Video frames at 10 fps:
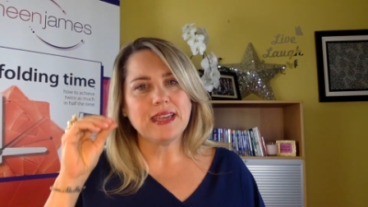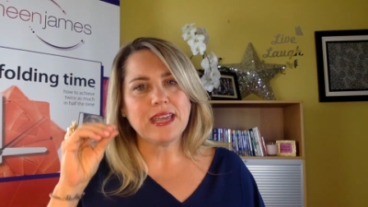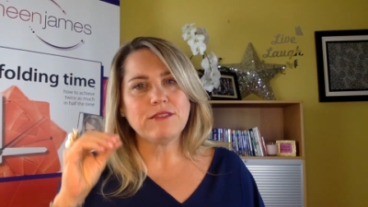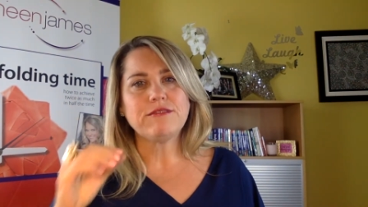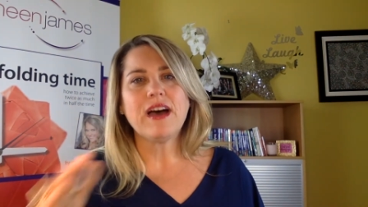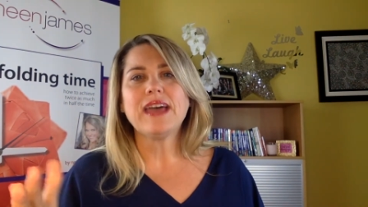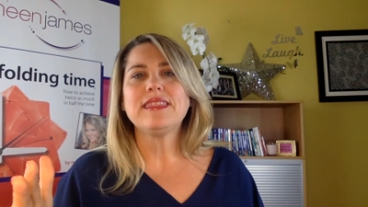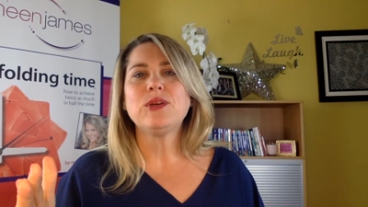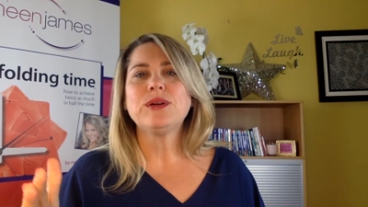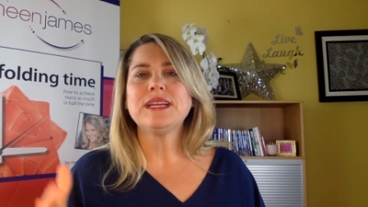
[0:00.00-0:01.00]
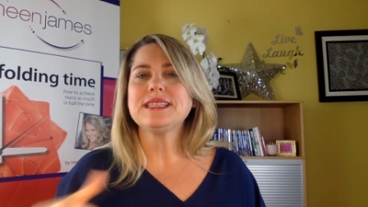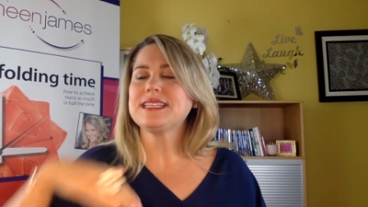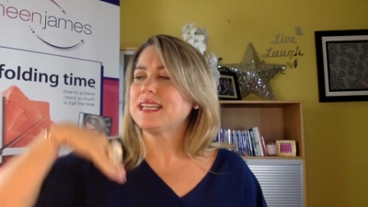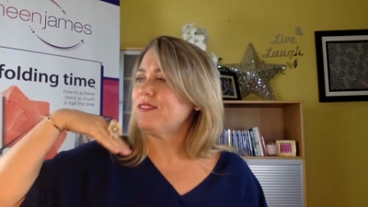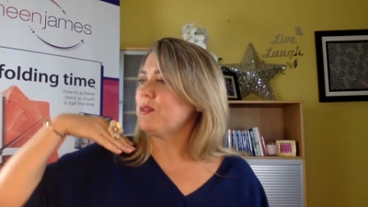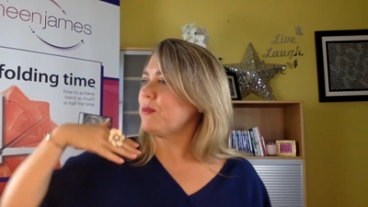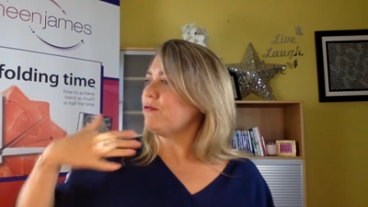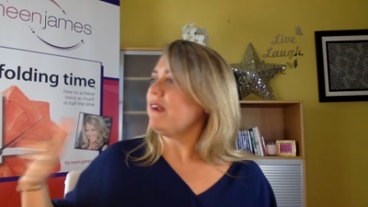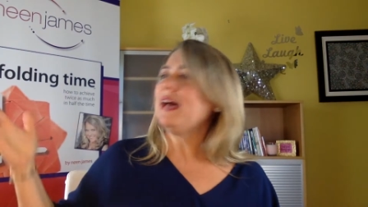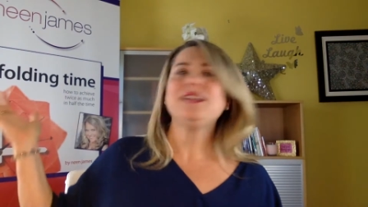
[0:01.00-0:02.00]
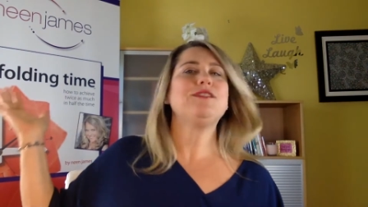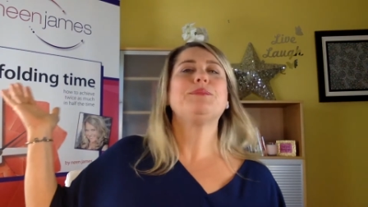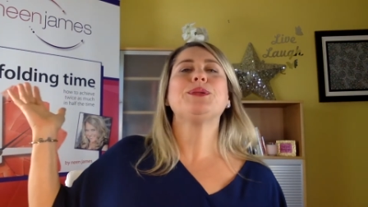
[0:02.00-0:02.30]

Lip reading: invite the audience to give them a round of